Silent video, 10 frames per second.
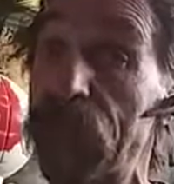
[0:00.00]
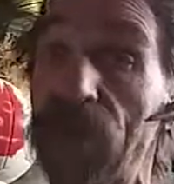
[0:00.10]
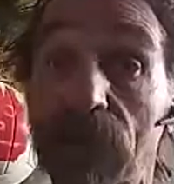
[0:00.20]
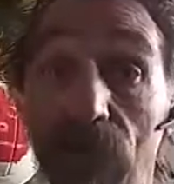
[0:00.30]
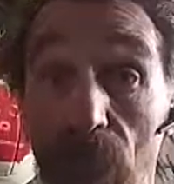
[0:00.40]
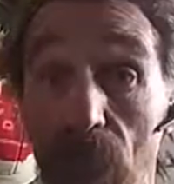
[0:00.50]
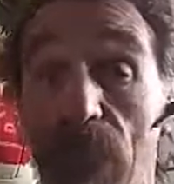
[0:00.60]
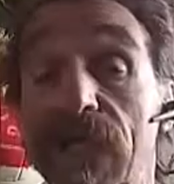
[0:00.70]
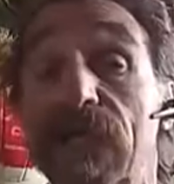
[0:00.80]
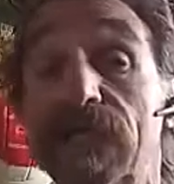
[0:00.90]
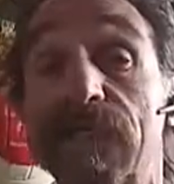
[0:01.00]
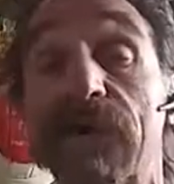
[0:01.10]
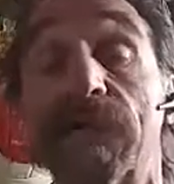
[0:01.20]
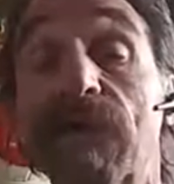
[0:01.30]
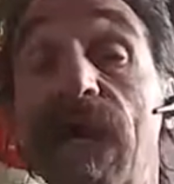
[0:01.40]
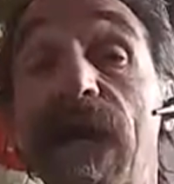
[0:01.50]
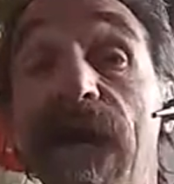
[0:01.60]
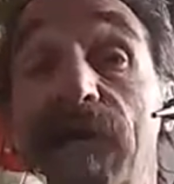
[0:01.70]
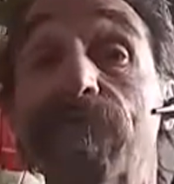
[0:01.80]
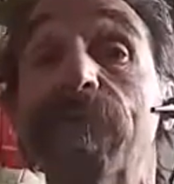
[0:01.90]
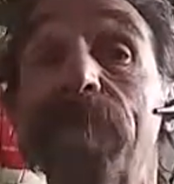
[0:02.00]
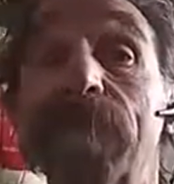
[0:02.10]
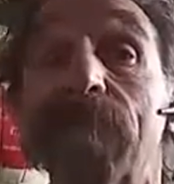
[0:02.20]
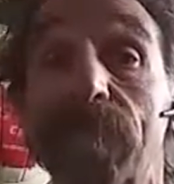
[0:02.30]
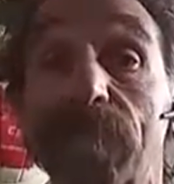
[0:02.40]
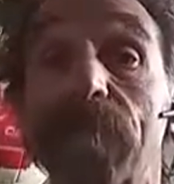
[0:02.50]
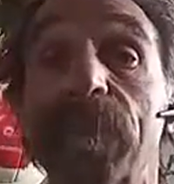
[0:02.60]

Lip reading: you out. We'll get it together. And remember,